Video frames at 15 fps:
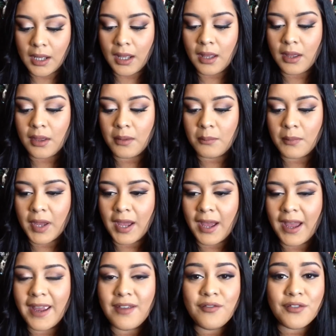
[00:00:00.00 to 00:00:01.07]

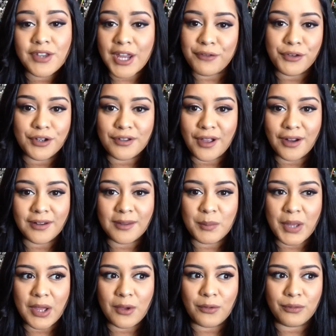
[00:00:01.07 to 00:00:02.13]
I've never talked
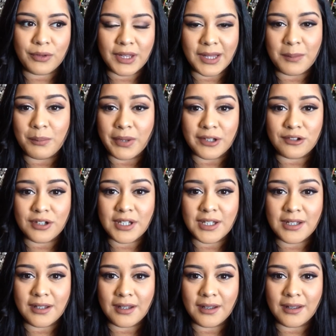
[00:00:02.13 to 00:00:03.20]
about really
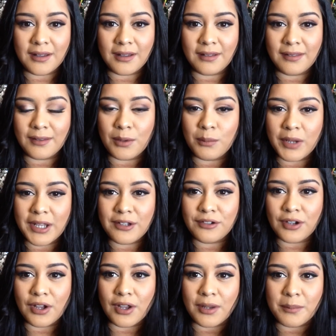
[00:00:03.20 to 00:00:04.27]
budgeting so much
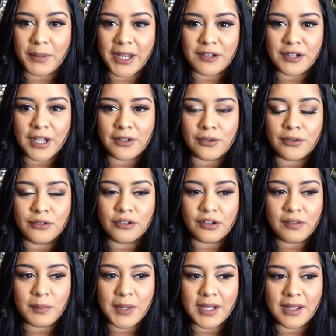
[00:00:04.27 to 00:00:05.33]
on my channel,
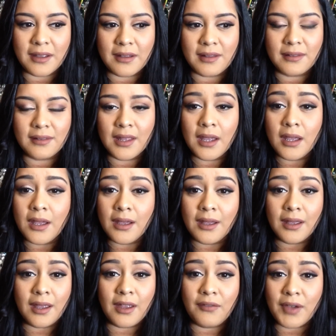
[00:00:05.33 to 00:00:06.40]
just because
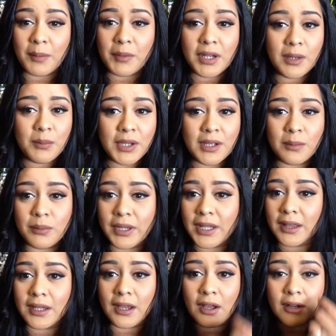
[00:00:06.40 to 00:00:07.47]
if I'm going to be
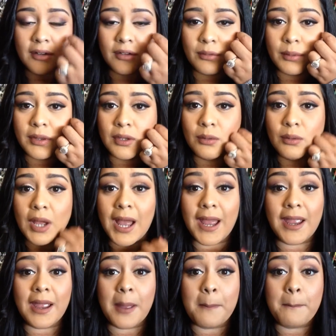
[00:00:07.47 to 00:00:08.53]
completely honest with you, I
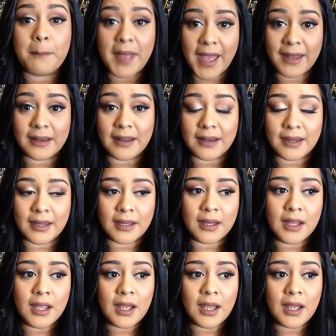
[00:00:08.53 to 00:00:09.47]
am bad at it.